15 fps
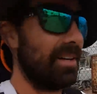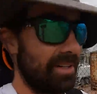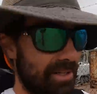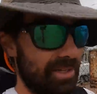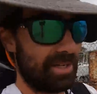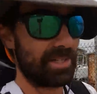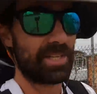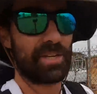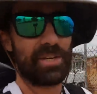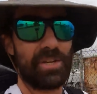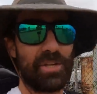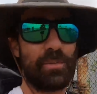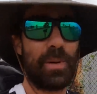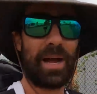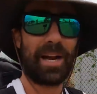Oh, there's a
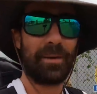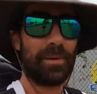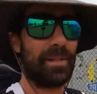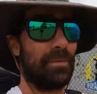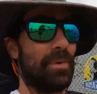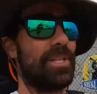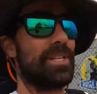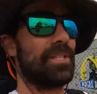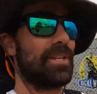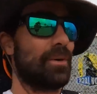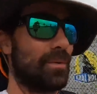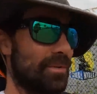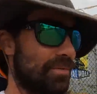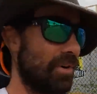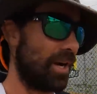huge part of me that wishes I
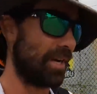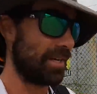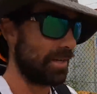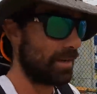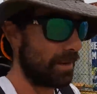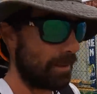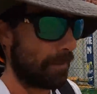was riding